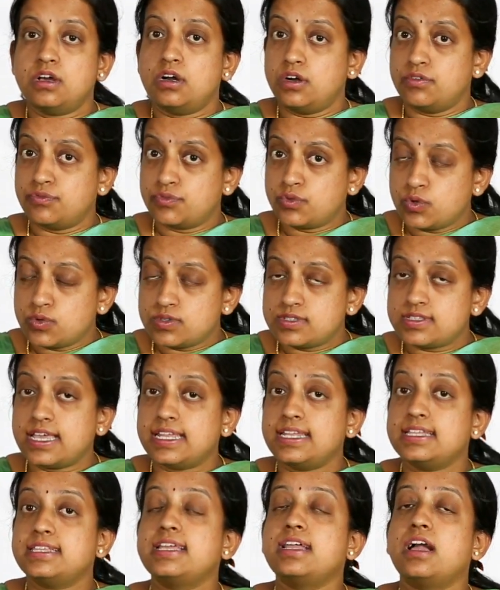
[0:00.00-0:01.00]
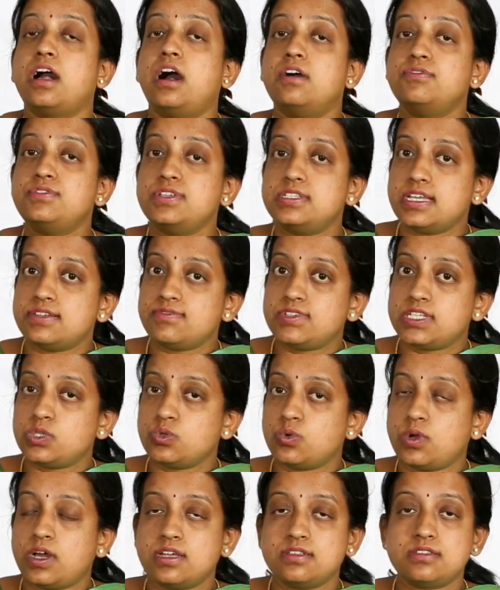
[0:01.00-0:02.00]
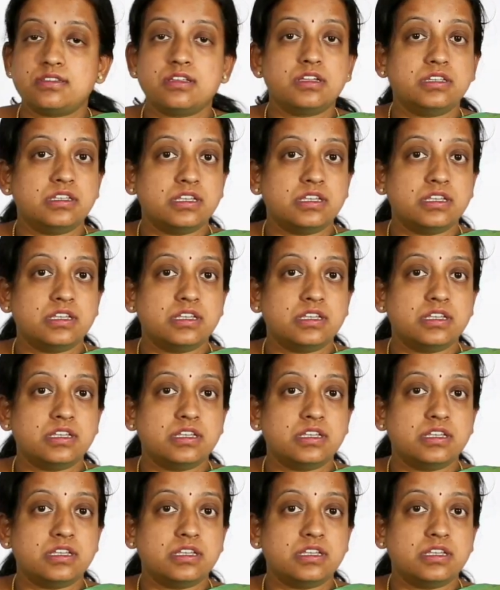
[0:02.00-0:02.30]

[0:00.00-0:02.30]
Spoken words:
Of course, anything after 72 hours